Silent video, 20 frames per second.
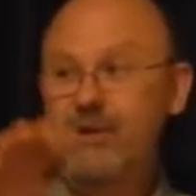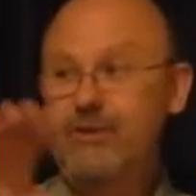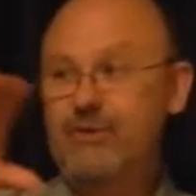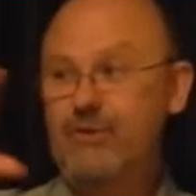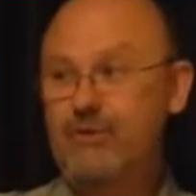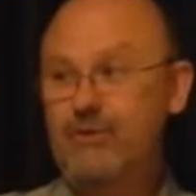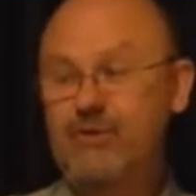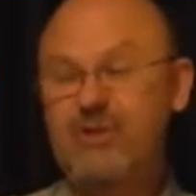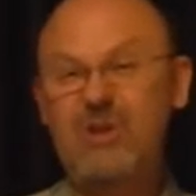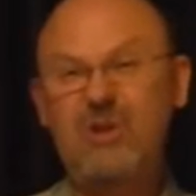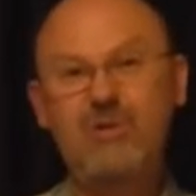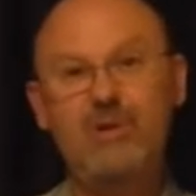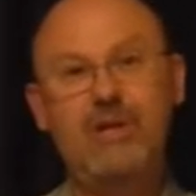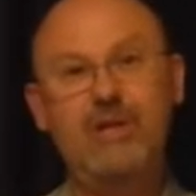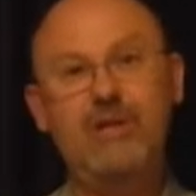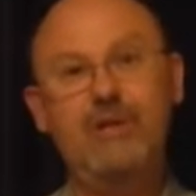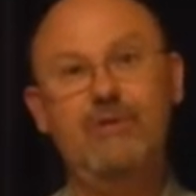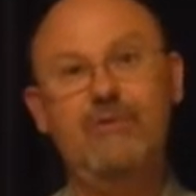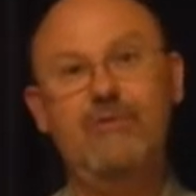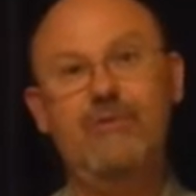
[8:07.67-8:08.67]
So
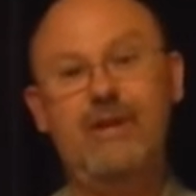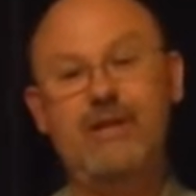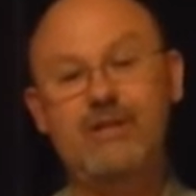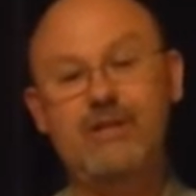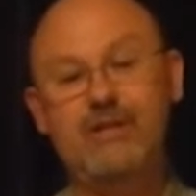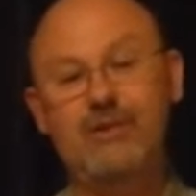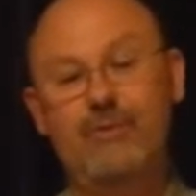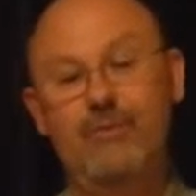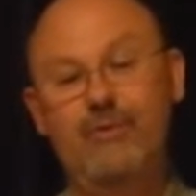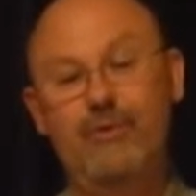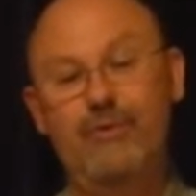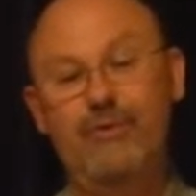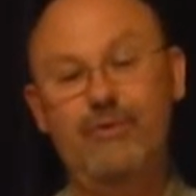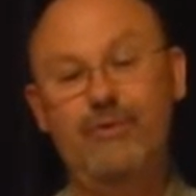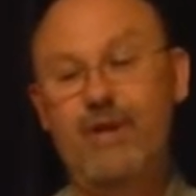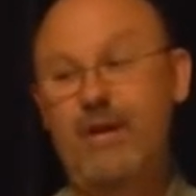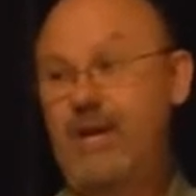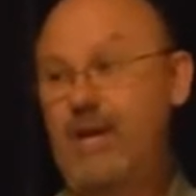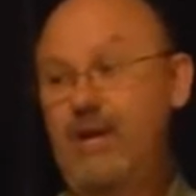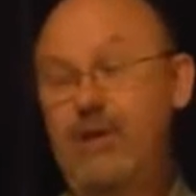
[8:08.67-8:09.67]
soaking your
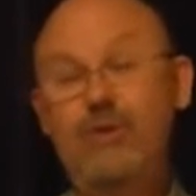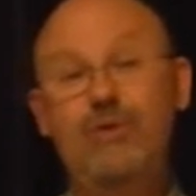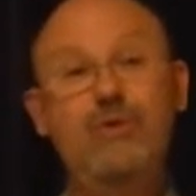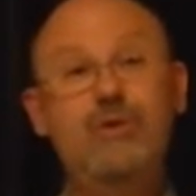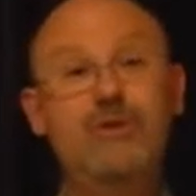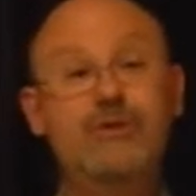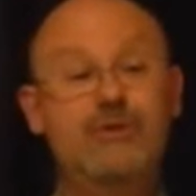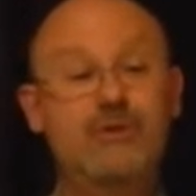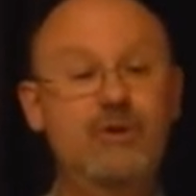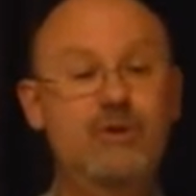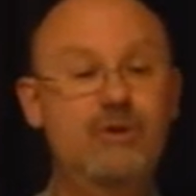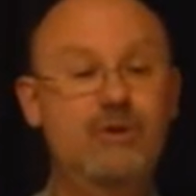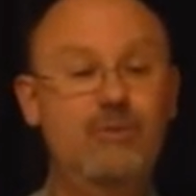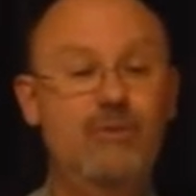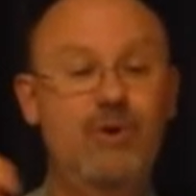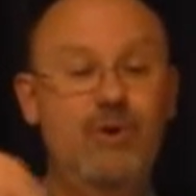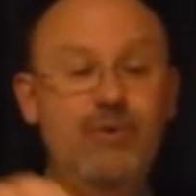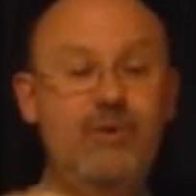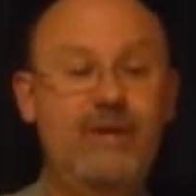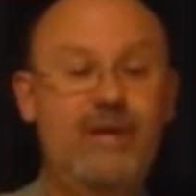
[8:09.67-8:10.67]
vegetables, you can soak
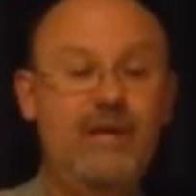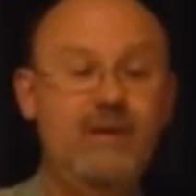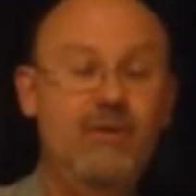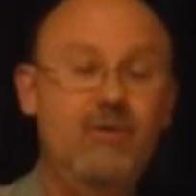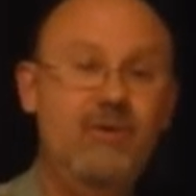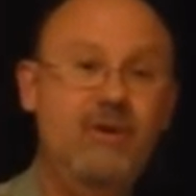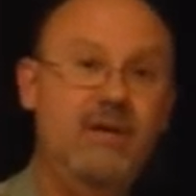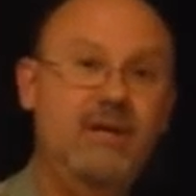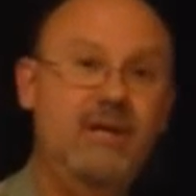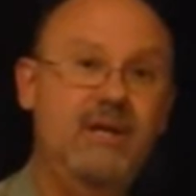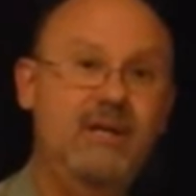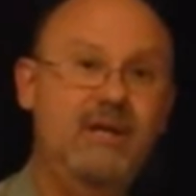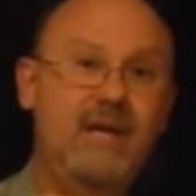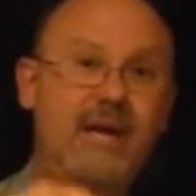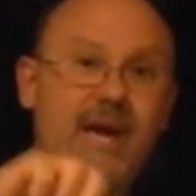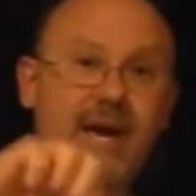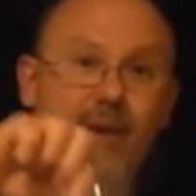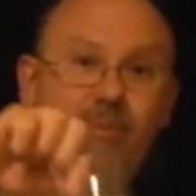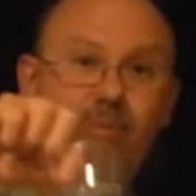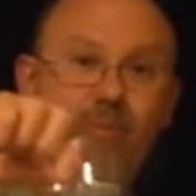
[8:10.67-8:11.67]
them all day long in
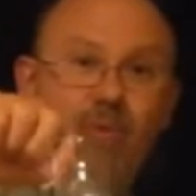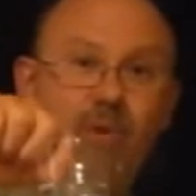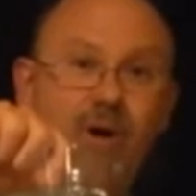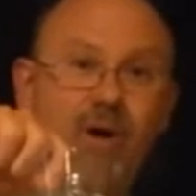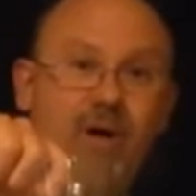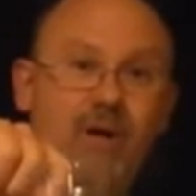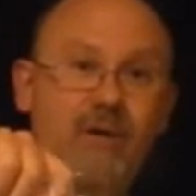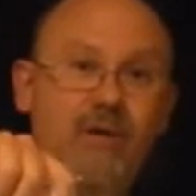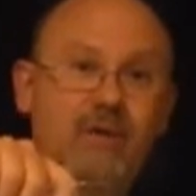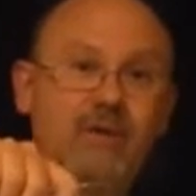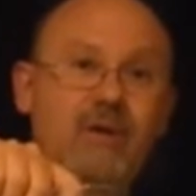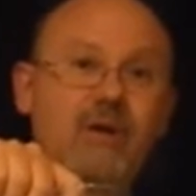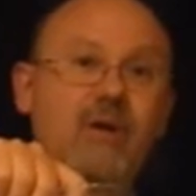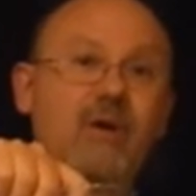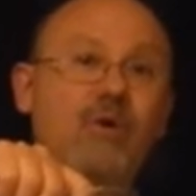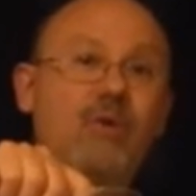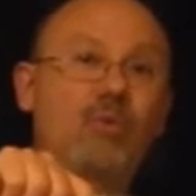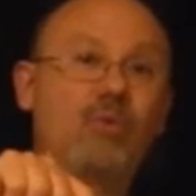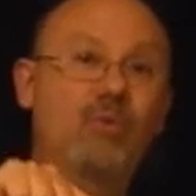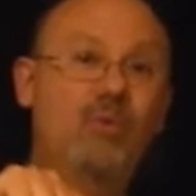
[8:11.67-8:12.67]
tap water
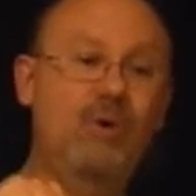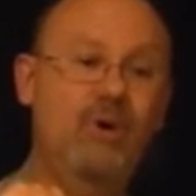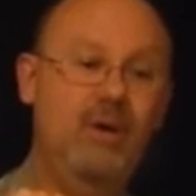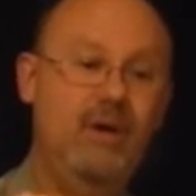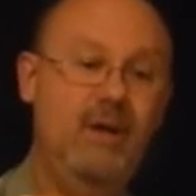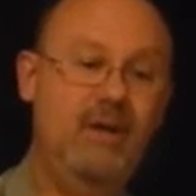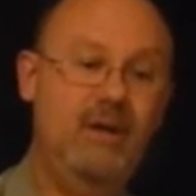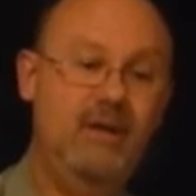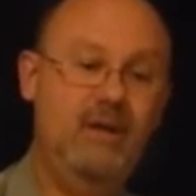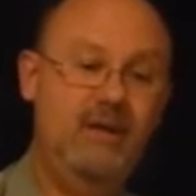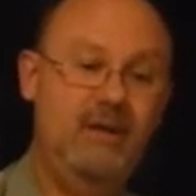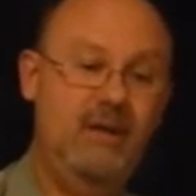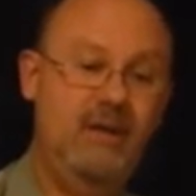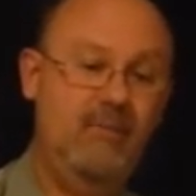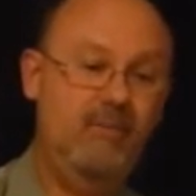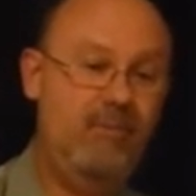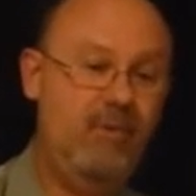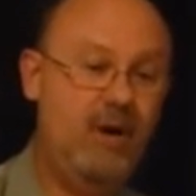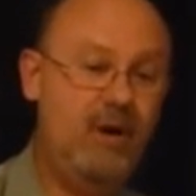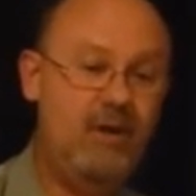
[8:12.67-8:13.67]
or in the
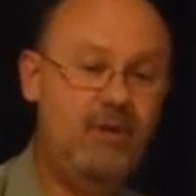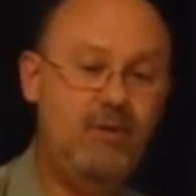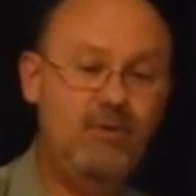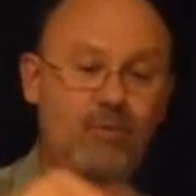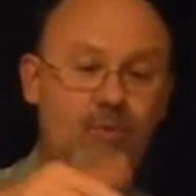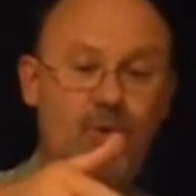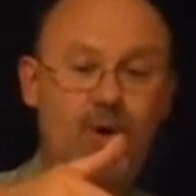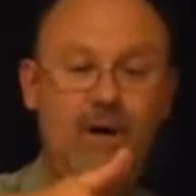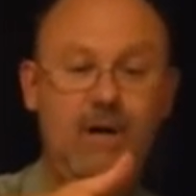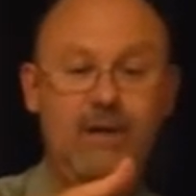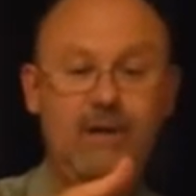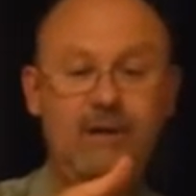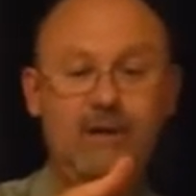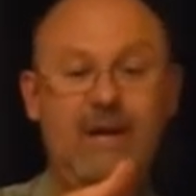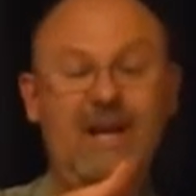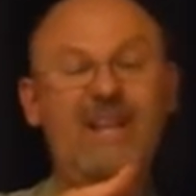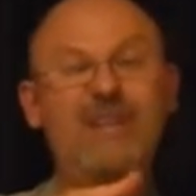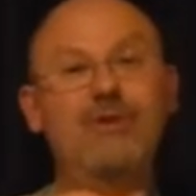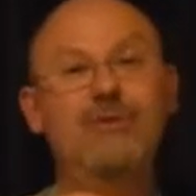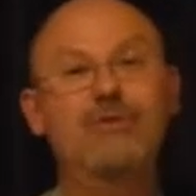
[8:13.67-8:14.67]
bottled water,
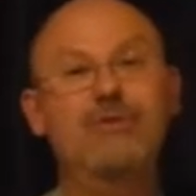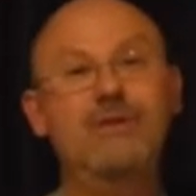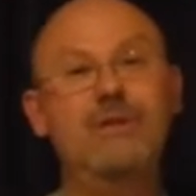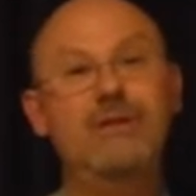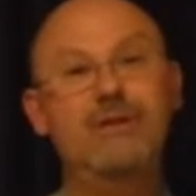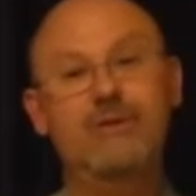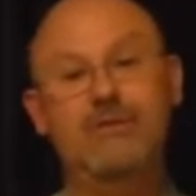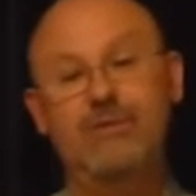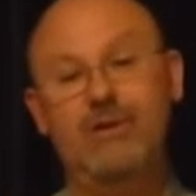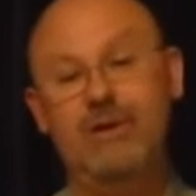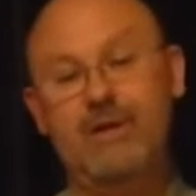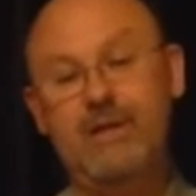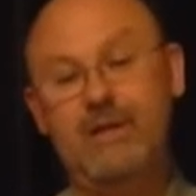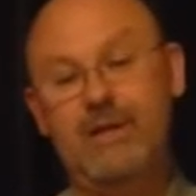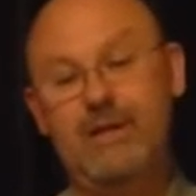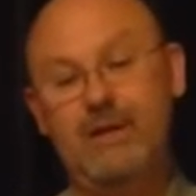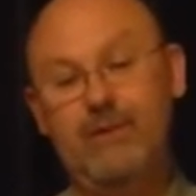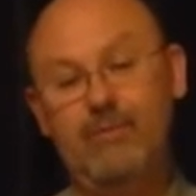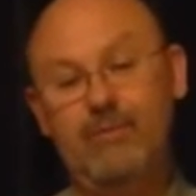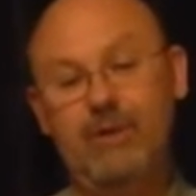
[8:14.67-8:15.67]
and you see they're not
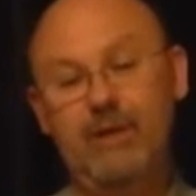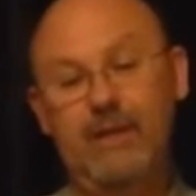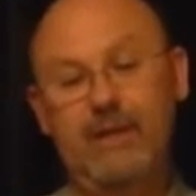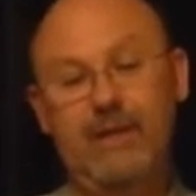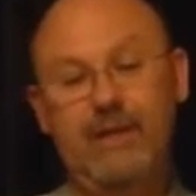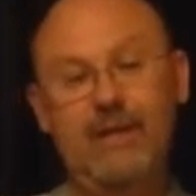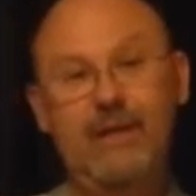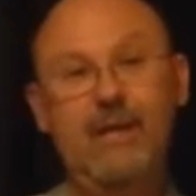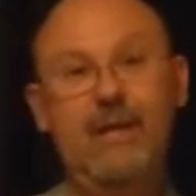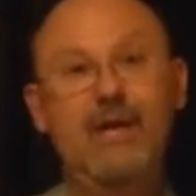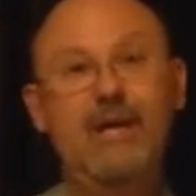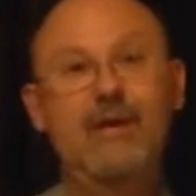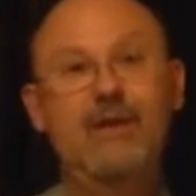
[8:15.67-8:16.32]
going to come clean.